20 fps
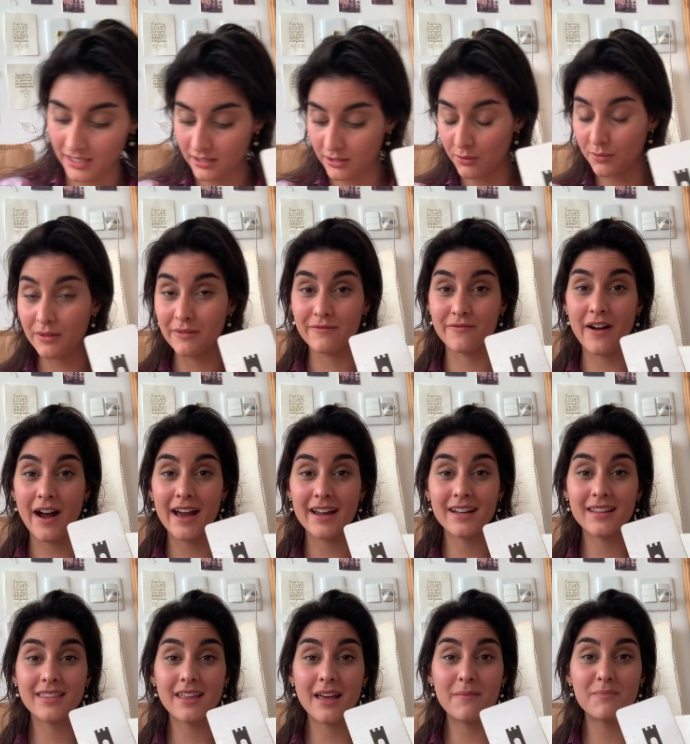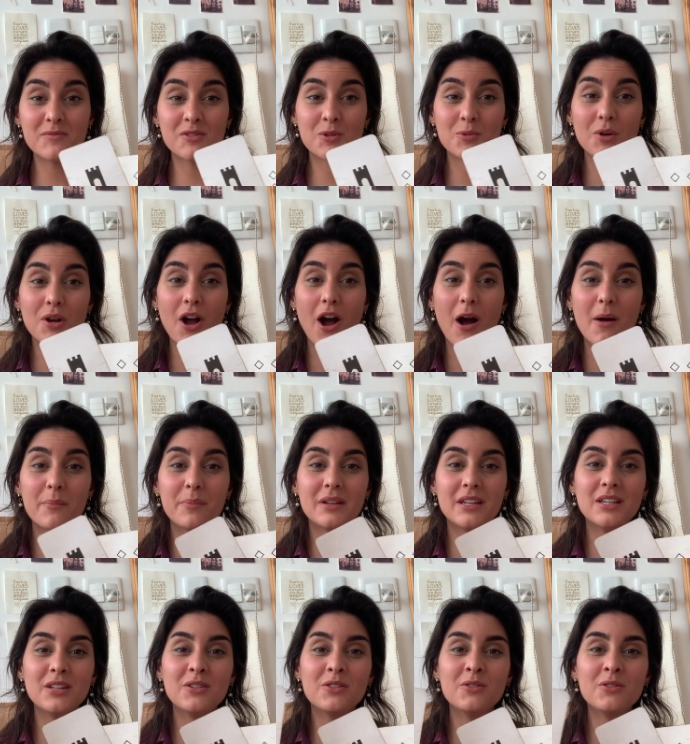you invited them to
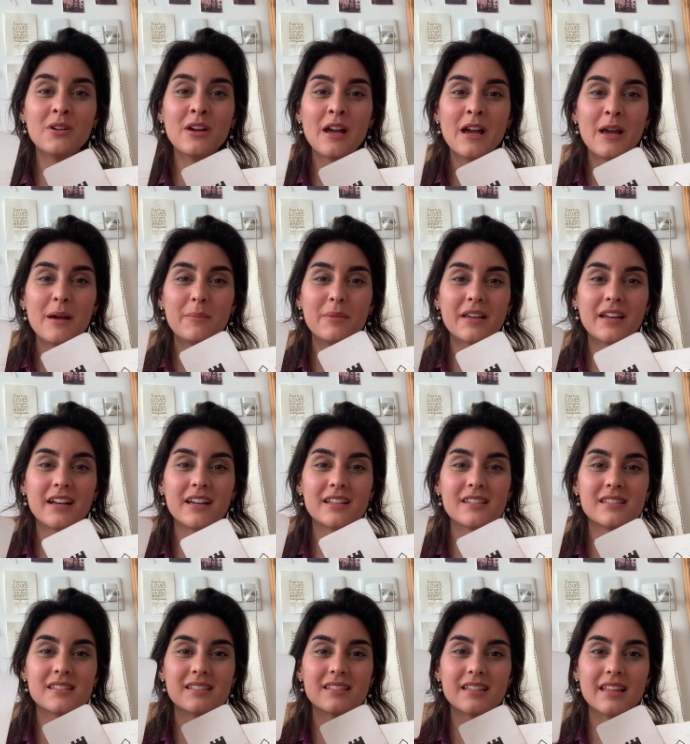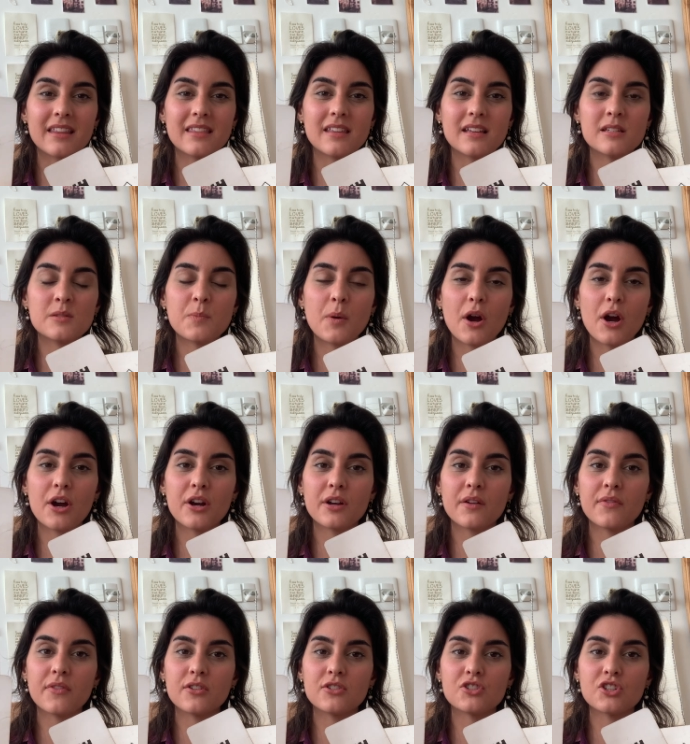accompany you, because this part
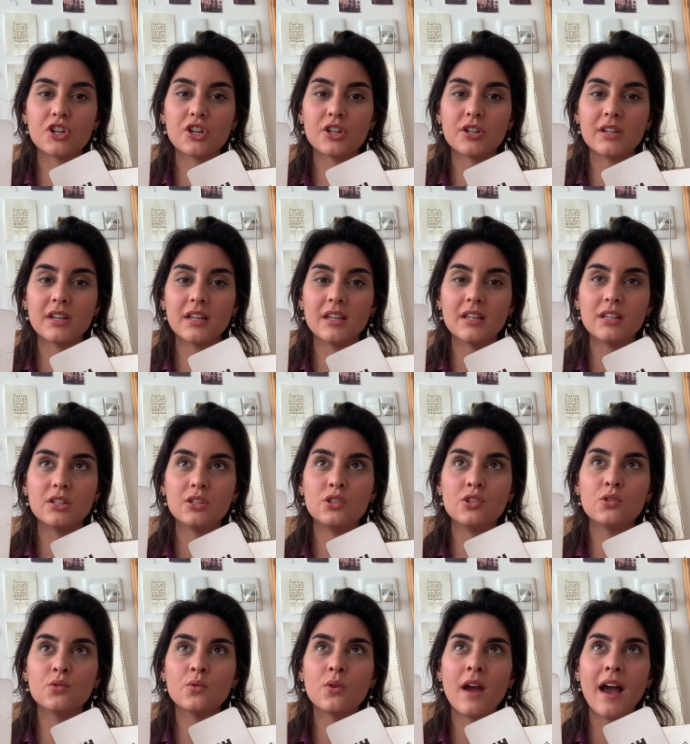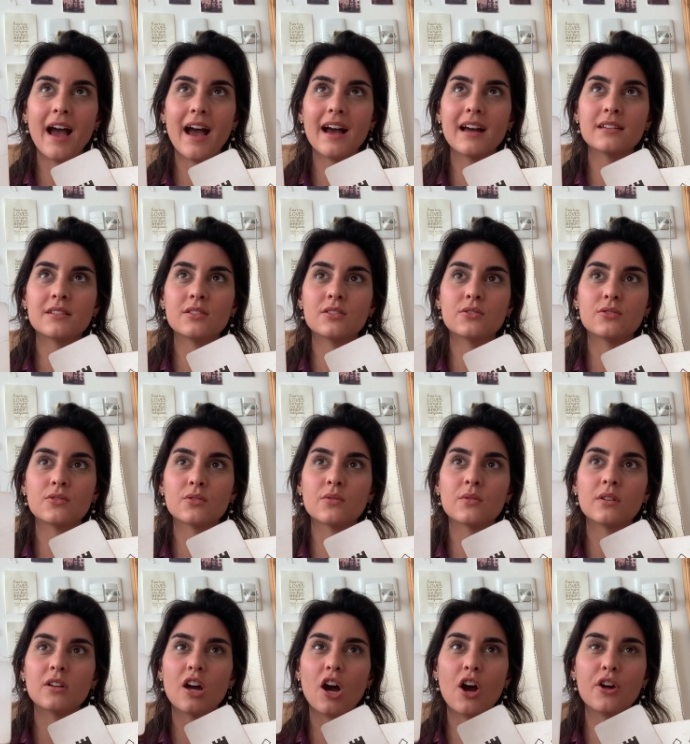of the journey, you had to do
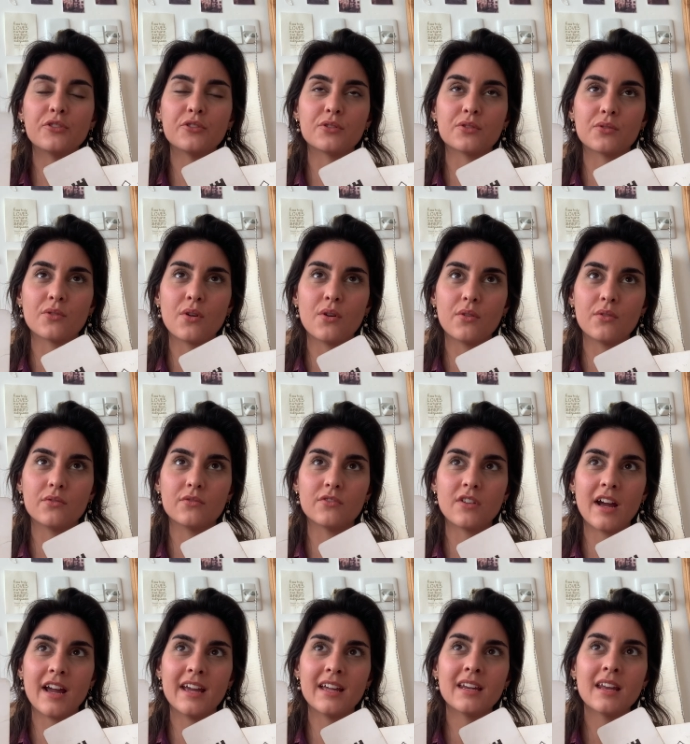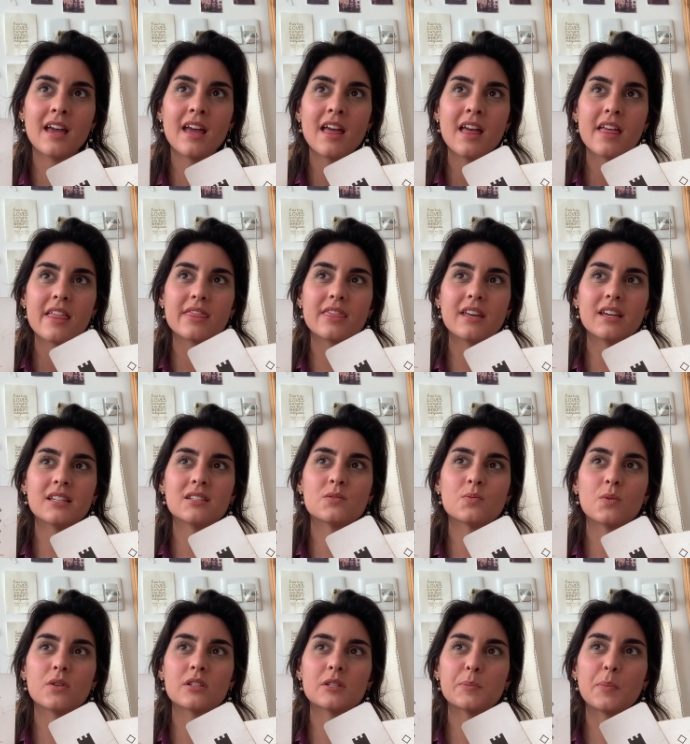it on your own, right? This
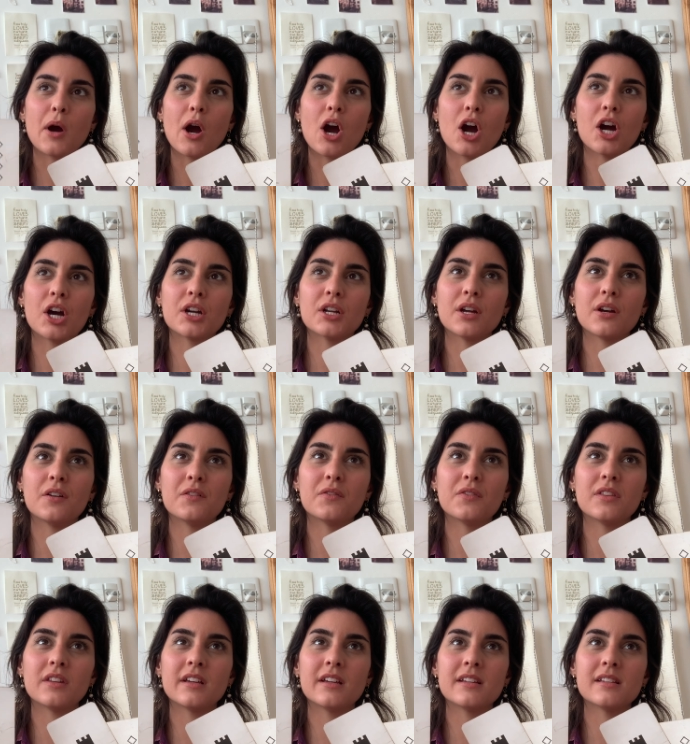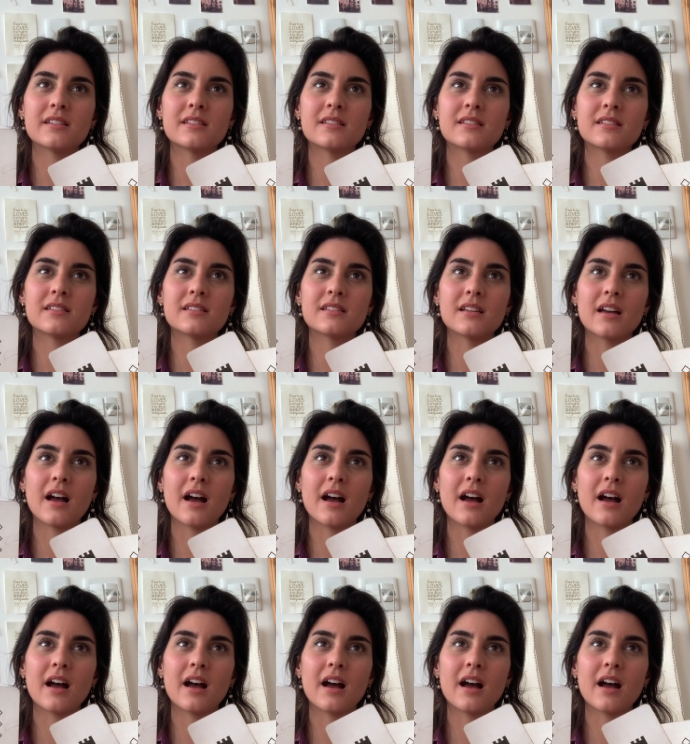was part of this,